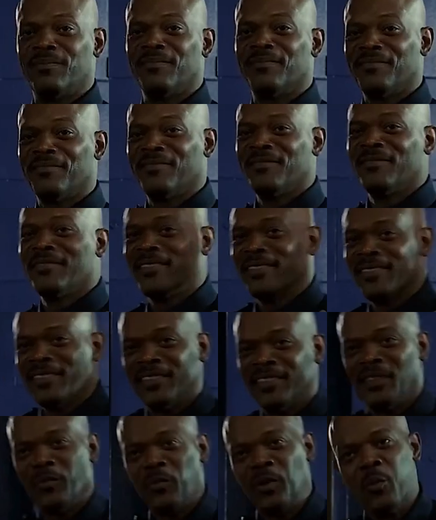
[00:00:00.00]
Hondo shows
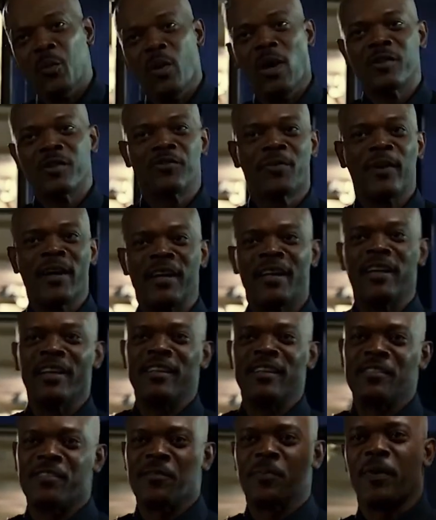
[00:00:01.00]
up. He's
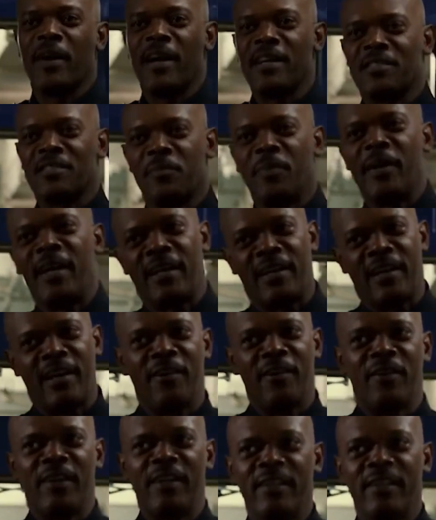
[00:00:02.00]
there to get his gun back from